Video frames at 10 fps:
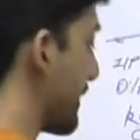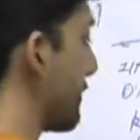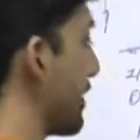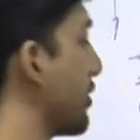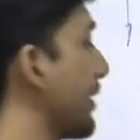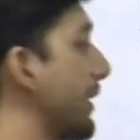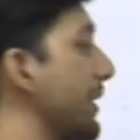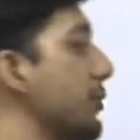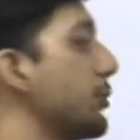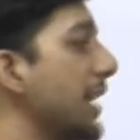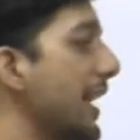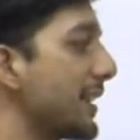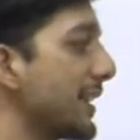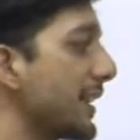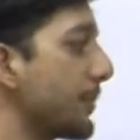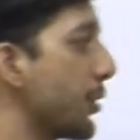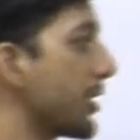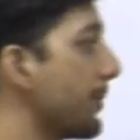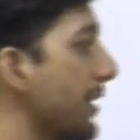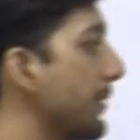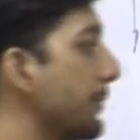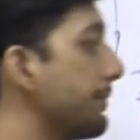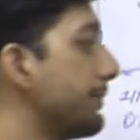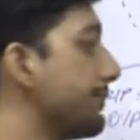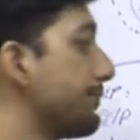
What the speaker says: separation that needs to be as less as possible.